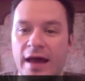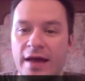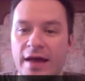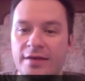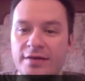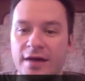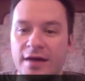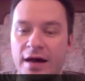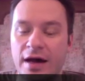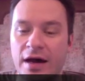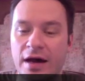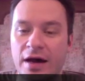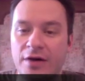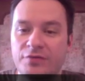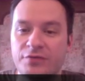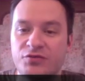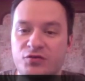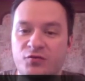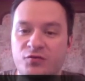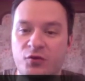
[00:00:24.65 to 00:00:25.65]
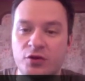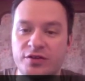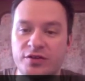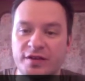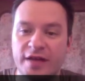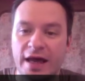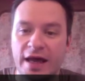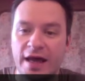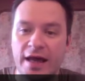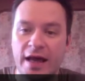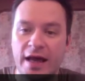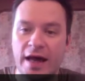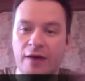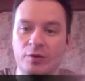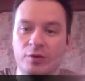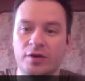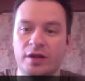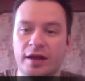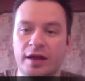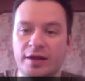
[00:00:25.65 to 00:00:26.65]
And uh, for today,
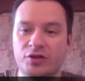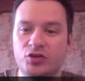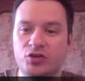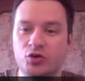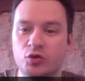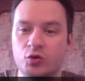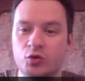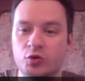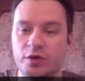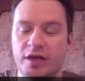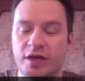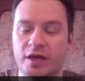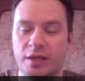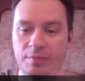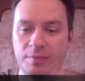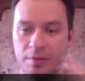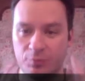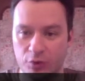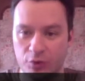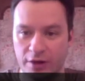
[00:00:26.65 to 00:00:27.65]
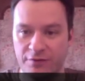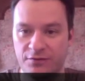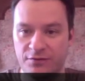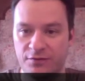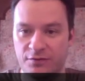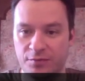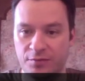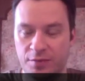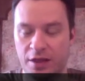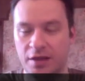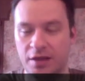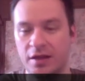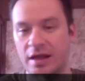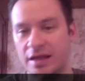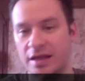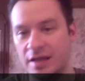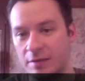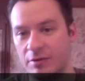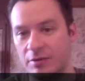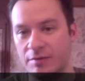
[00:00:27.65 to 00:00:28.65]
I would like to keep it brief because
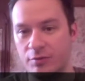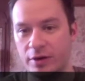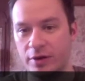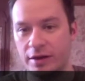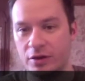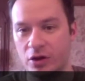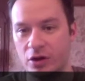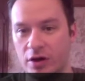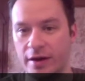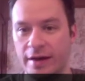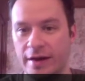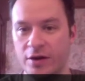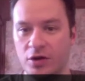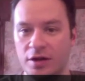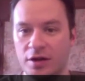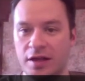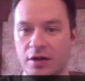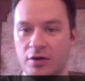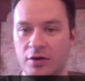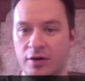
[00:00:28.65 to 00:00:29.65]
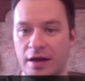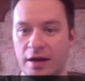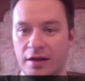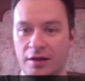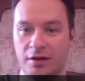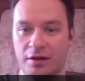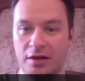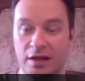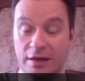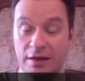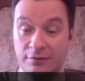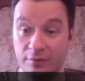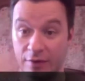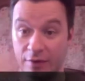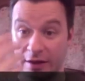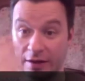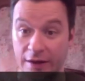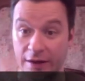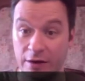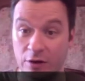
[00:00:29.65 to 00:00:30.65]
last time was pretty long. And also, as you can see from
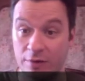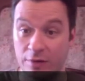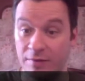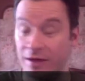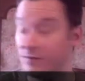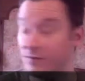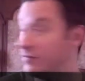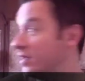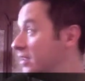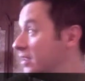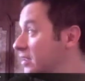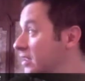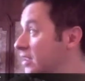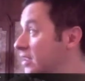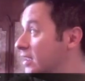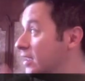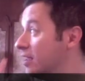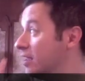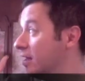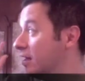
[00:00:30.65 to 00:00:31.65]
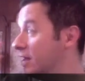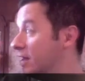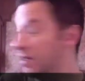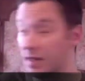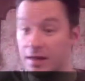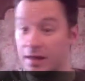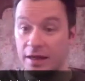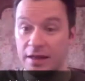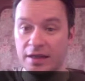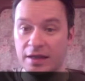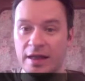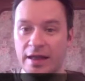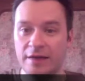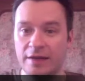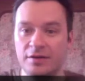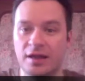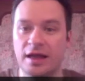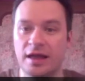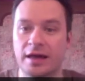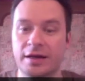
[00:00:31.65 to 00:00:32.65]
the glare on my face, it's a nice day
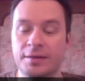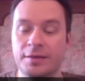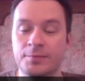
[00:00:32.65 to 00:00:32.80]
outside.